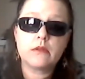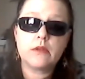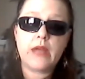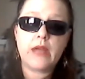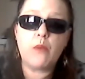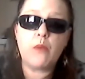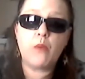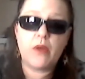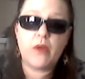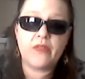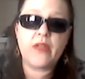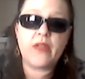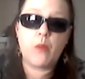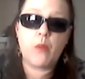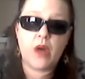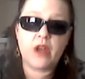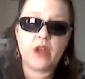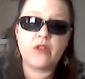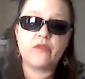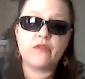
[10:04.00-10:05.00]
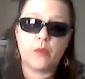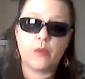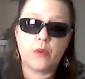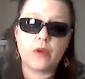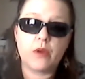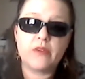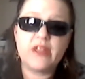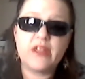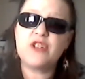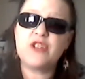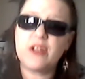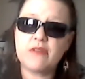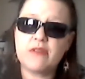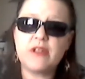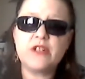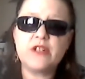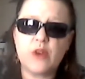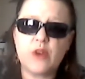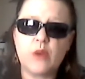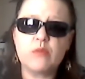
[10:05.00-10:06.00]
and what they want it for. They
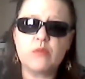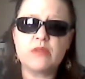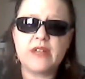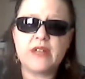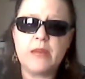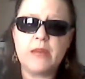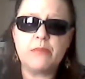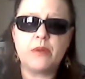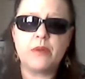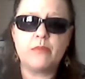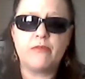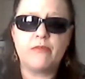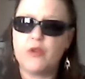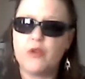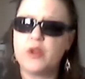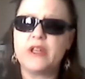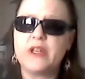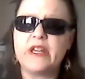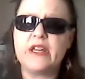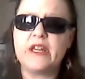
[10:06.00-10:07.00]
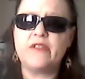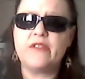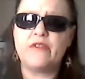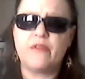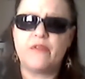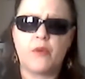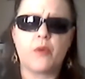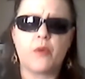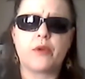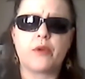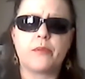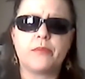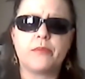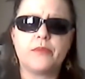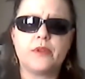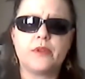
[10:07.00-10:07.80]
generally don't keep them fully informed.